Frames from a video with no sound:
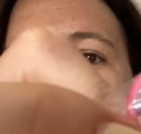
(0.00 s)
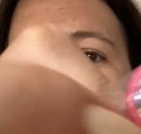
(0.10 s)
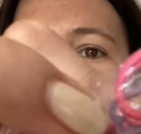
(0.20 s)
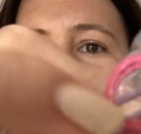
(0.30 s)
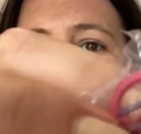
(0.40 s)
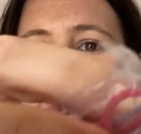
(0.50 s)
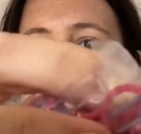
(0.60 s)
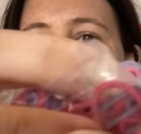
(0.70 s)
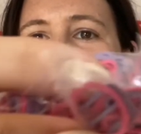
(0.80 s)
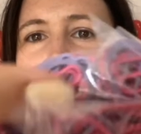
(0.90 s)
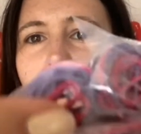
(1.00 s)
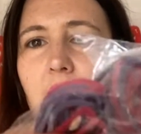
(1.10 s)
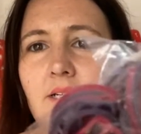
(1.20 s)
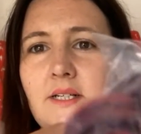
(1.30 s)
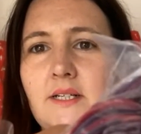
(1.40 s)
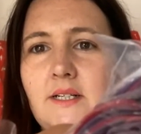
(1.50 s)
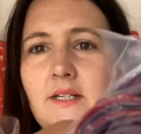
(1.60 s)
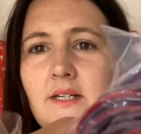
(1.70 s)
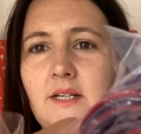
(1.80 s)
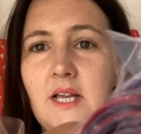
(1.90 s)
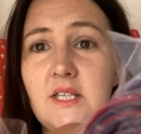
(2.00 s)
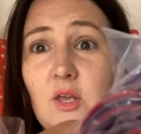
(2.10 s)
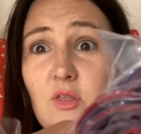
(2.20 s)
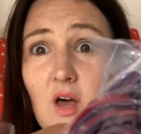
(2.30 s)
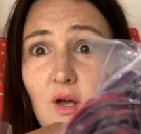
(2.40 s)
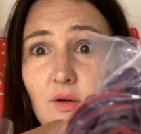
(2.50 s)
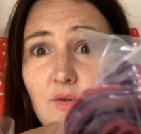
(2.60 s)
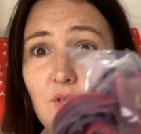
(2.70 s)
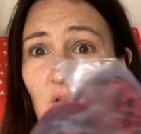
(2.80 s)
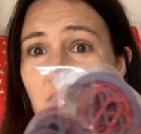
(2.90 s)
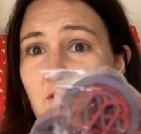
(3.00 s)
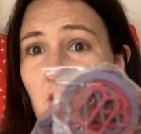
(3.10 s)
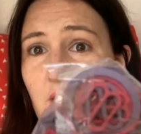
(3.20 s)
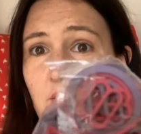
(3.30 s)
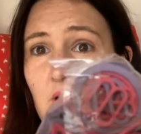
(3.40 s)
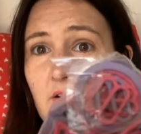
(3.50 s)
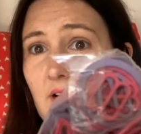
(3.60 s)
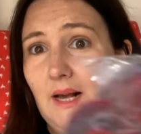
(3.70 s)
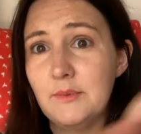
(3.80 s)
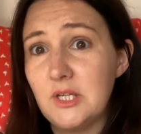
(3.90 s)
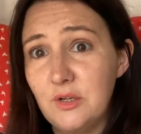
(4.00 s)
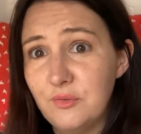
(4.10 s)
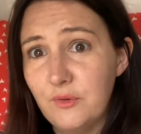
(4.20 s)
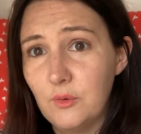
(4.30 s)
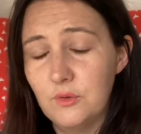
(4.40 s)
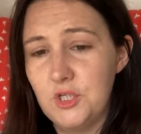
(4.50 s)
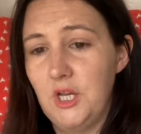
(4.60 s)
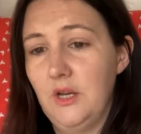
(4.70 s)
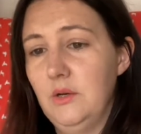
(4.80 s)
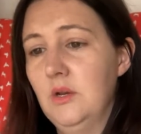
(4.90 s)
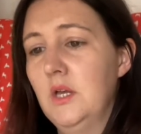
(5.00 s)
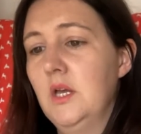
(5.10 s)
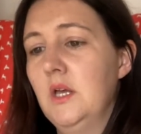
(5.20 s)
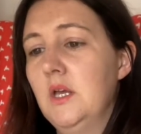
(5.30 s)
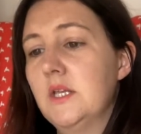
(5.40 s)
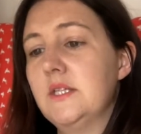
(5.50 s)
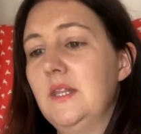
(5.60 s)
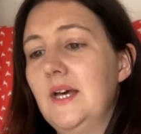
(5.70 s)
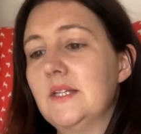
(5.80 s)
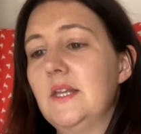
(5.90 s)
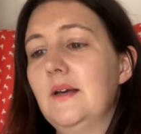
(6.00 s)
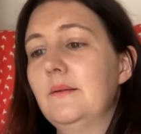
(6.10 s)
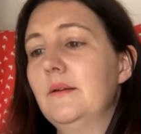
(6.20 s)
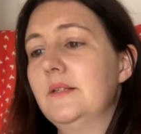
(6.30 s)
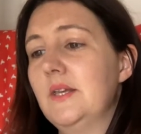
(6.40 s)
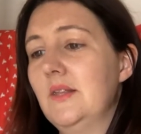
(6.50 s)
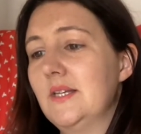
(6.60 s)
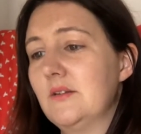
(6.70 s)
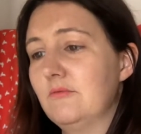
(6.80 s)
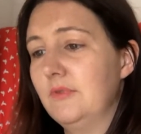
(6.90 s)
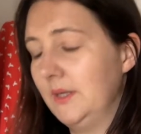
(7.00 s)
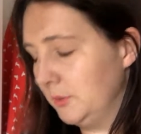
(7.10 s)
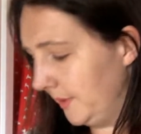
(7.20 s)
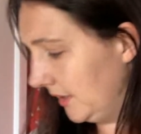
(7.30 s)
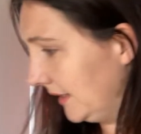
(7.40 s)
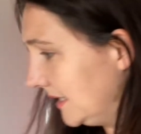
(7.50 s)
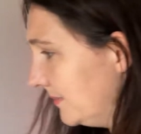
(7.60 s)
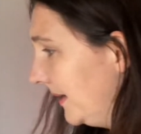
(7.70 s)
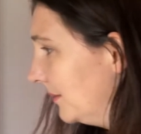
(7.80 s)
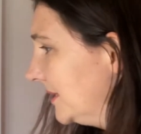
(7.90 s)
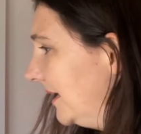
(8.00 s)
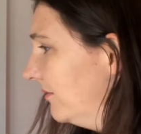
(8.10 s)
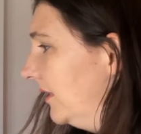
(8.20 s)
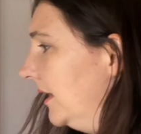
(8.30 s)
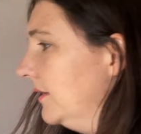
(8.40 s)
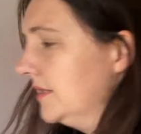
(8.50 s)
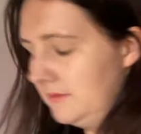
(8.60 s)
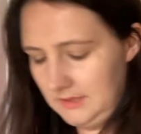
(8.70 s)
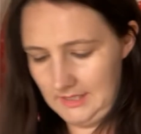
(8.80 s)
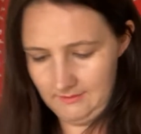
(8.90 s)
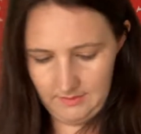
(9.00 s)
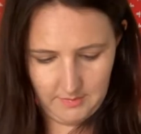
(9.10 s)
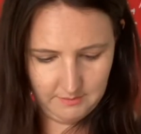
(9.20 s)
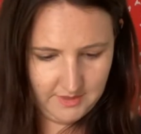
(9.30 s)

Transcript: do you see them? So those on their own are an absolute fortune. So that's a real bargain to be able to have those. Leave them up